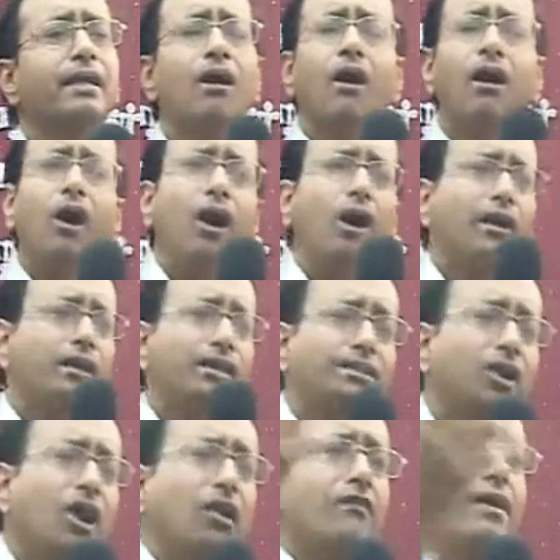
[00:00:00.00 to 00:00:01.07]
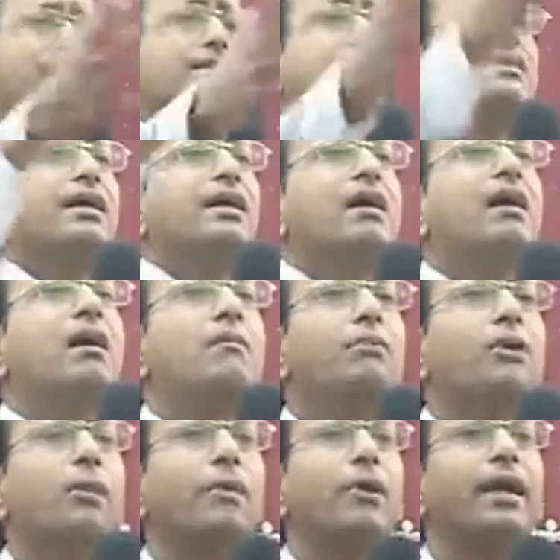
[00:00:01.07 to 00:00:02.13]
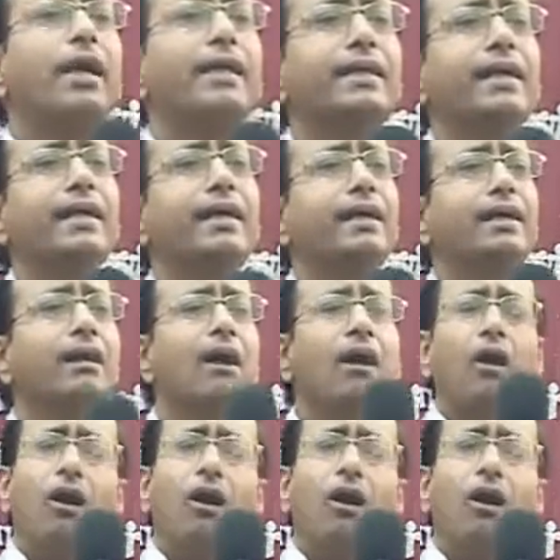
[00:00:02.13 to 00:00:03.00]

Oh, he's always uh, propagating.